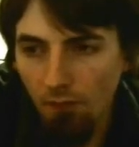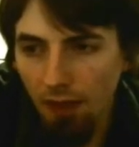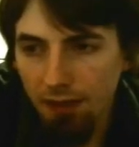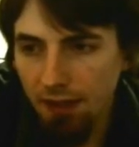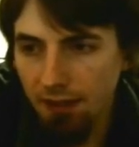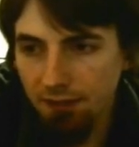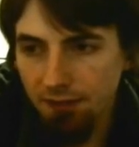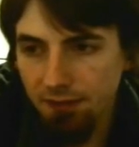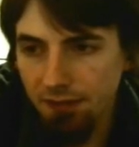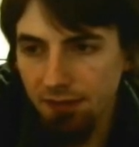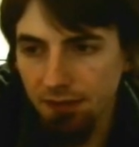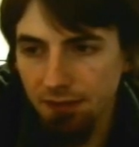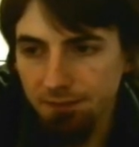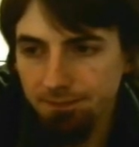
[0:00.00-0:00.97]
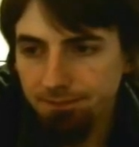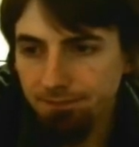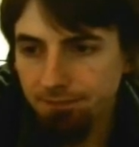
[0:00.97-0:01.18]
I can't see it,